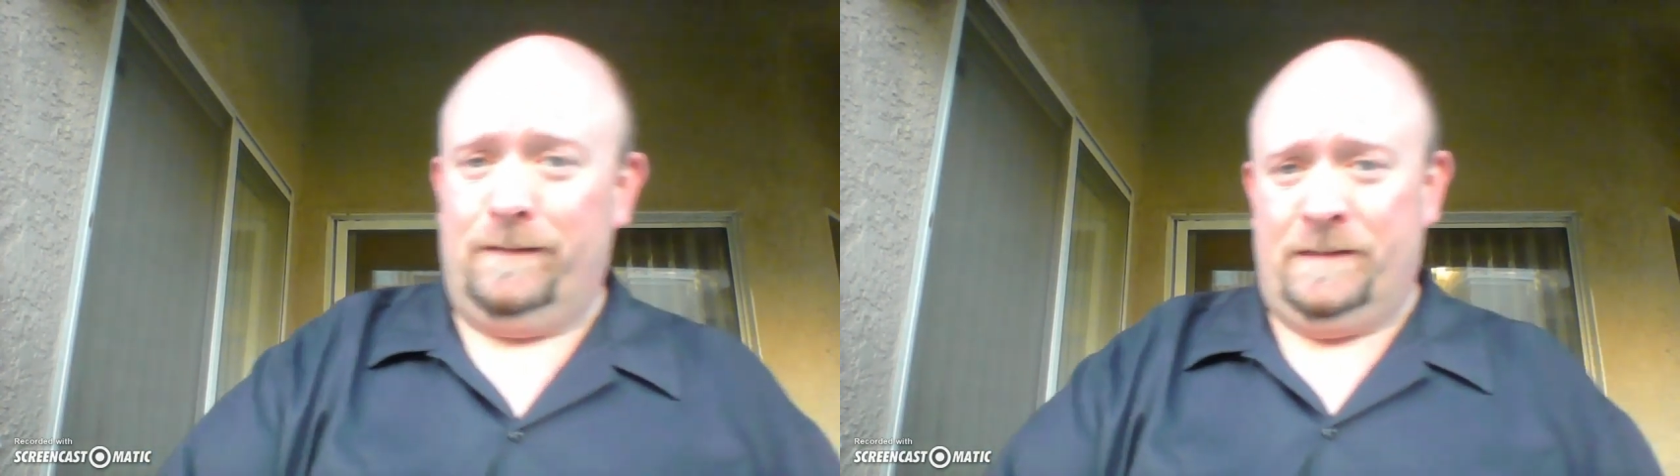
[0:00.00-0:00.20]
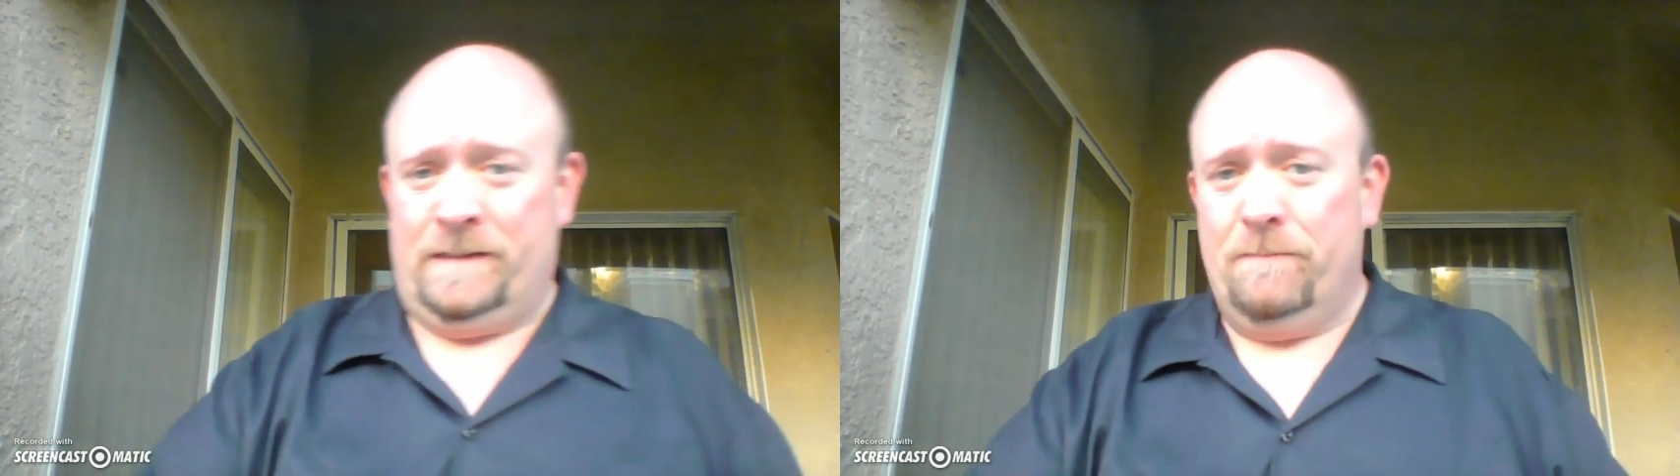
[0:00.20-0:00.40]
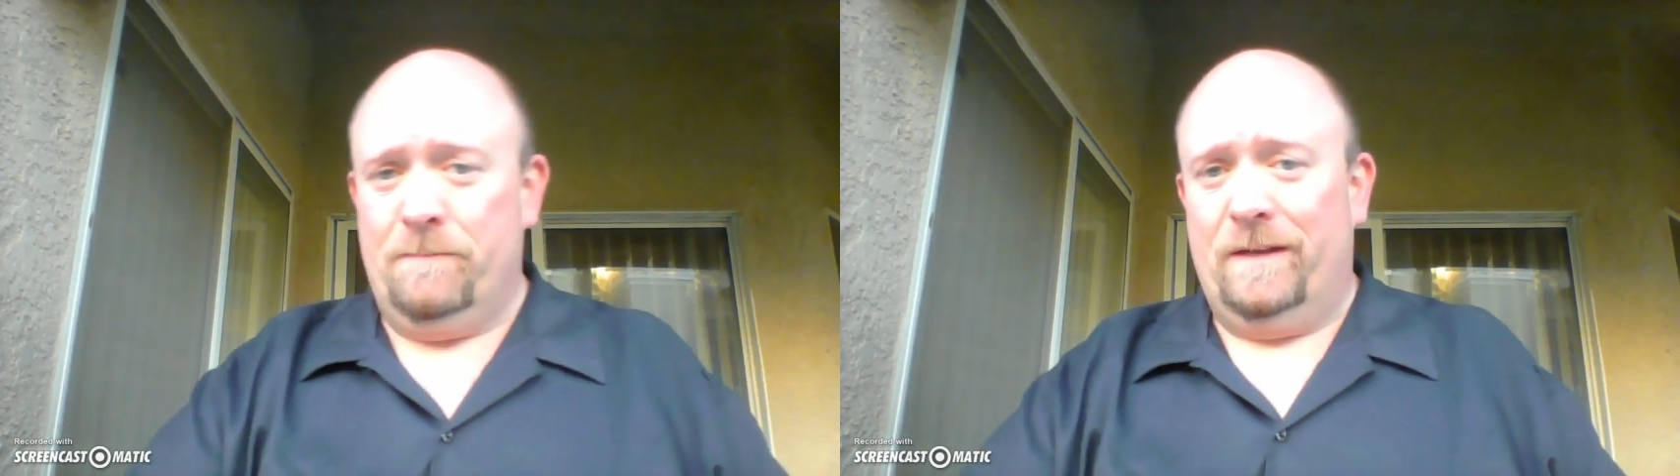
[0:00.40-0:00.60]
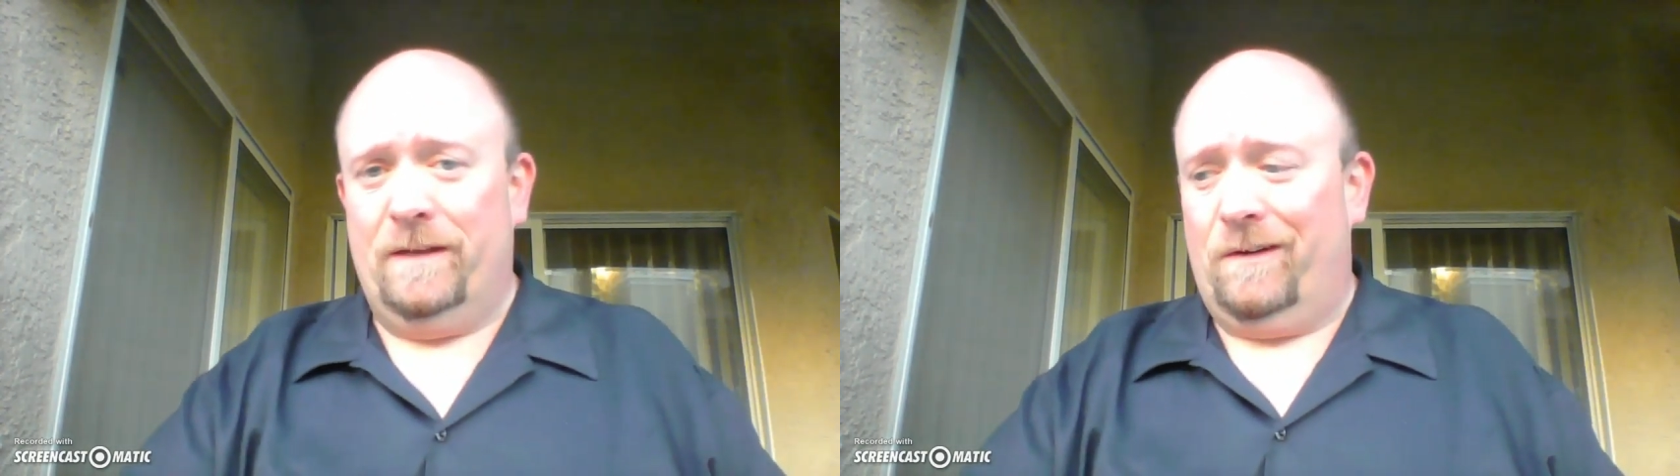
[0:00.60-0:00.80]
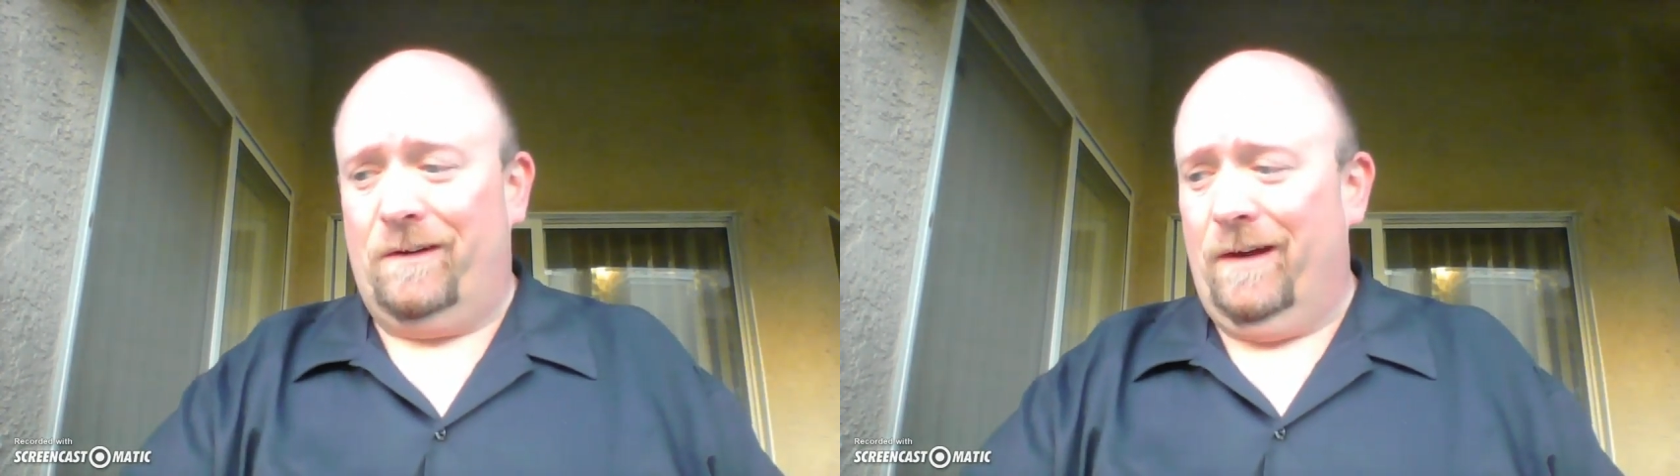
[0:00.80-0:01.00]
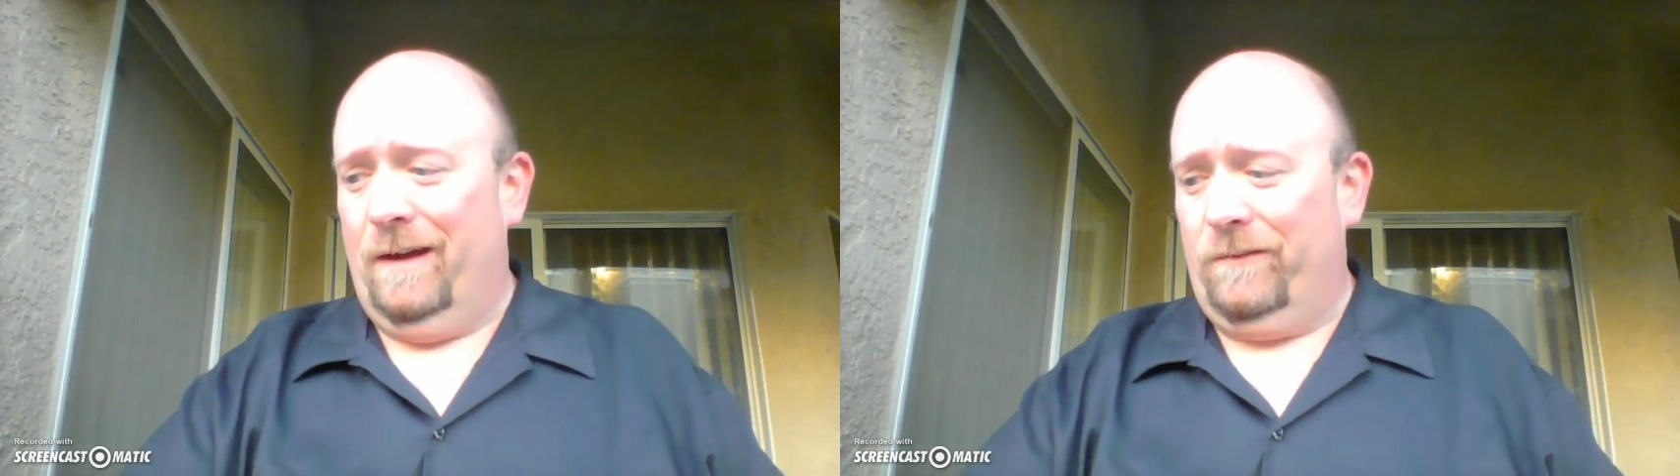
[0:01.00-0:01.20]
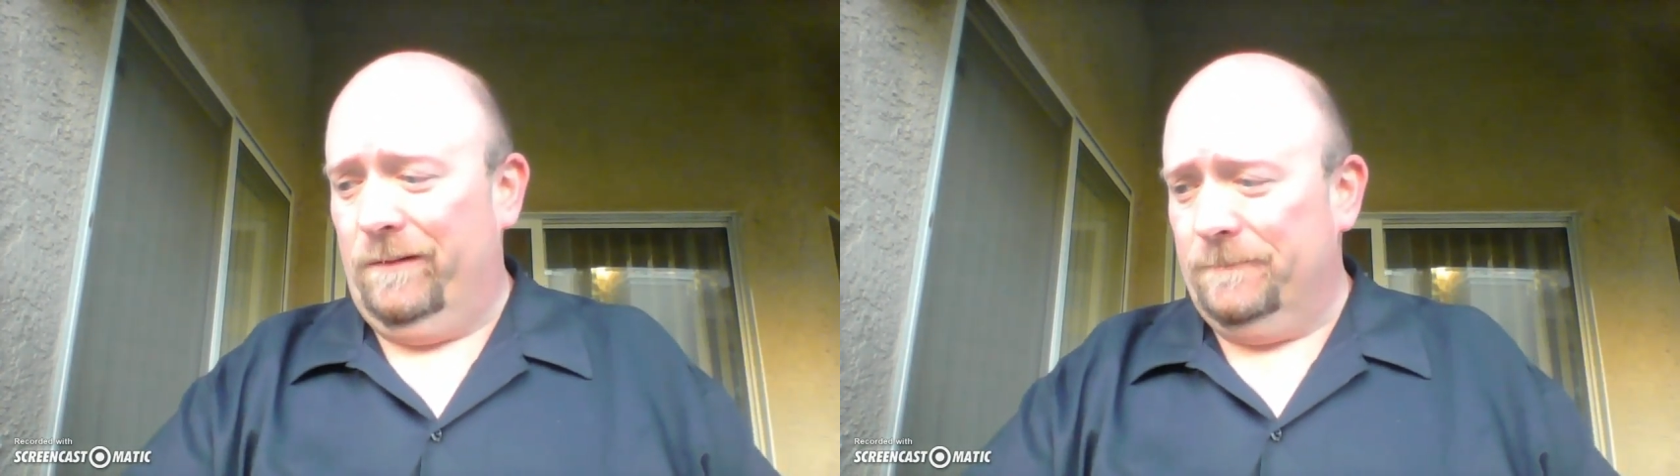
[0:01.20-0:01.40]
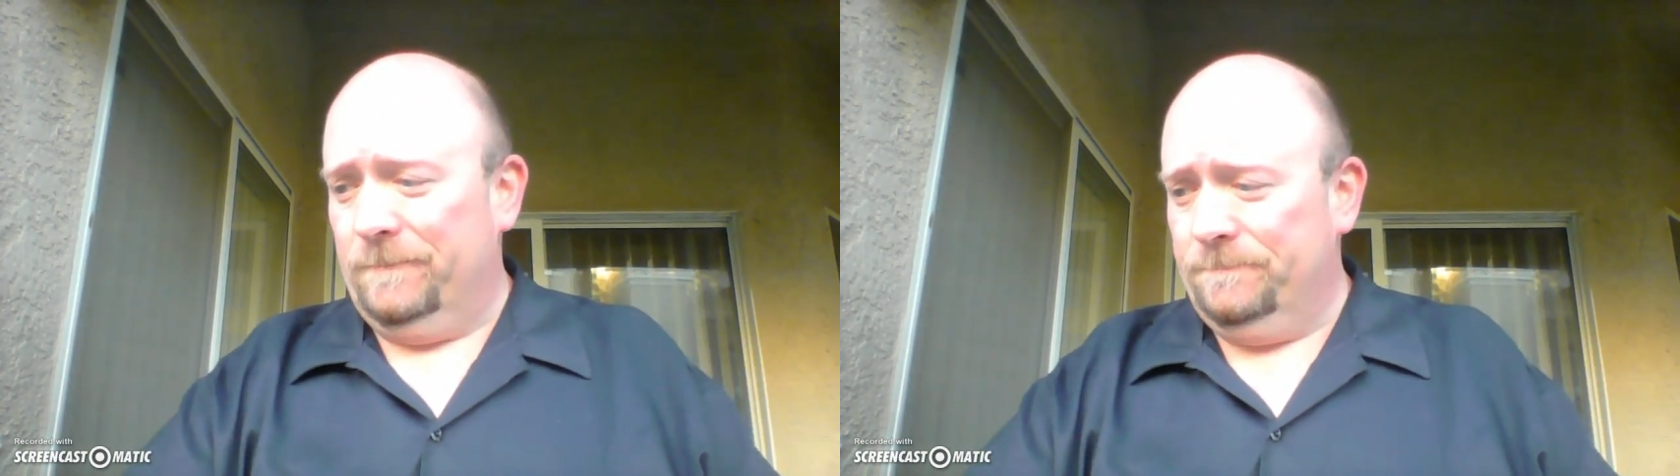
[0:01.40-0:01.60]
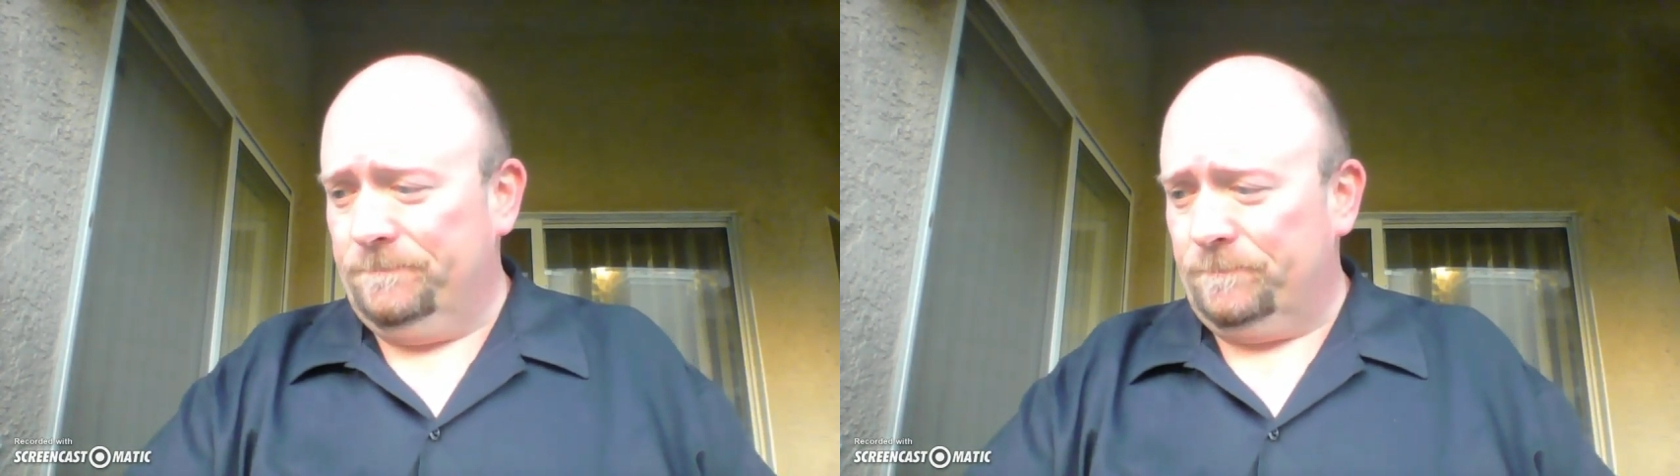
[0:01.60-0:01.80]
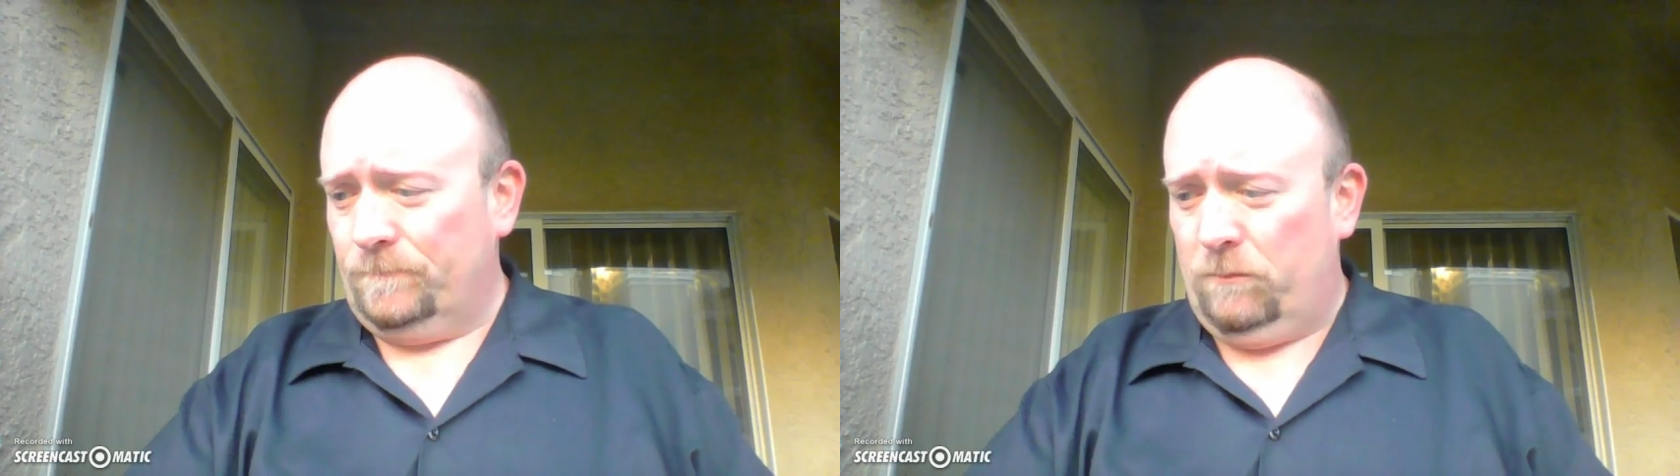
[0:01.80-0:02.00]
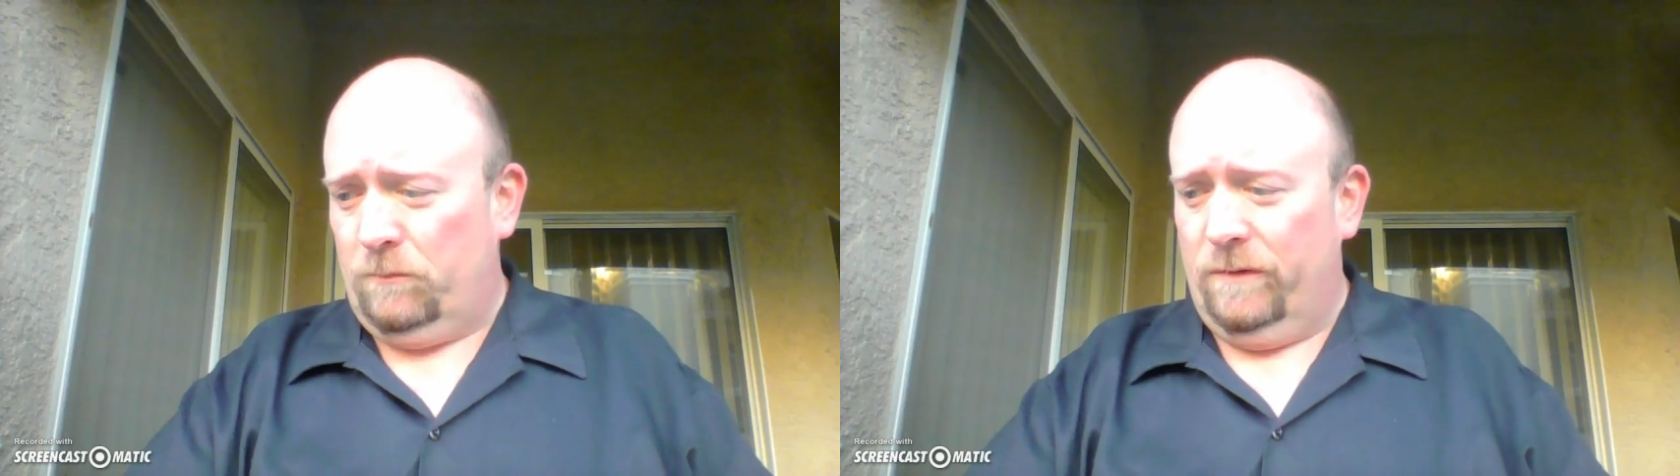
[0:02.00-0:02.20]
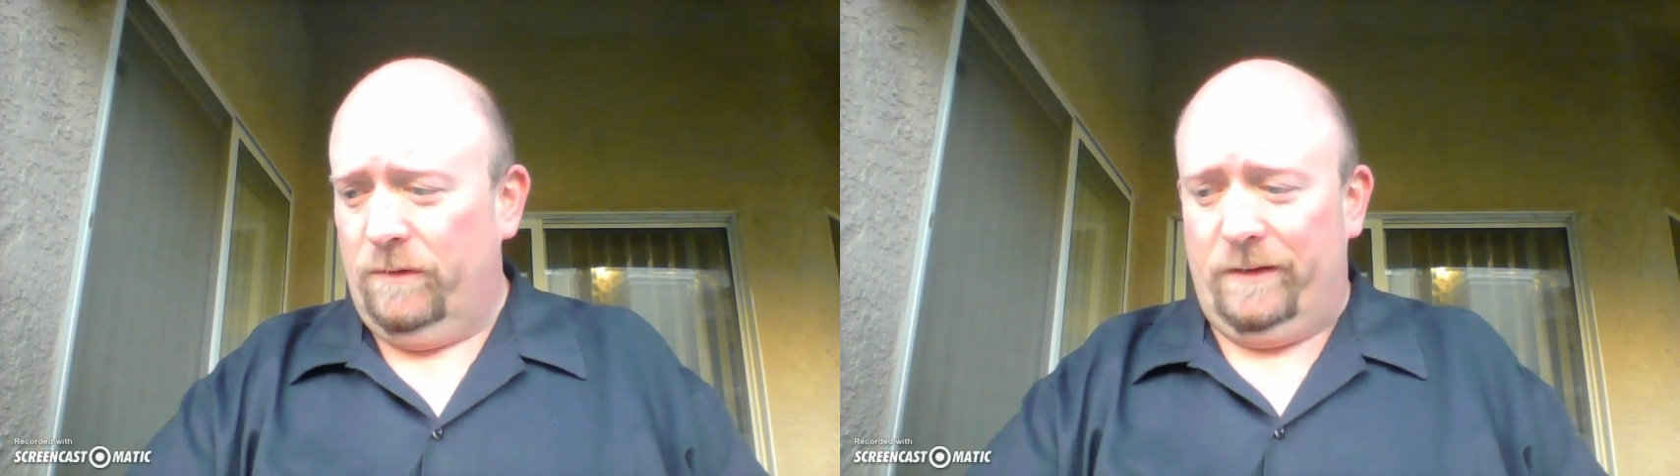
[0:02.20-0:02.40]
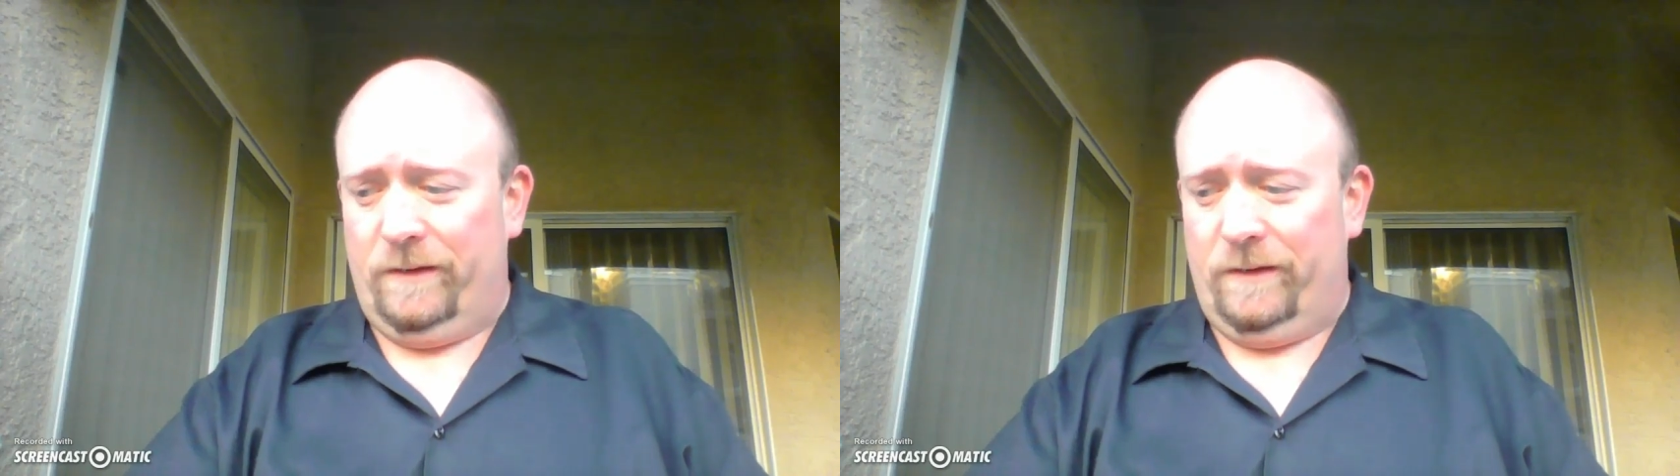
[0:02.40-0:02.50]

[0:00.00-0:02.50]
does not mean it's a craft brewery.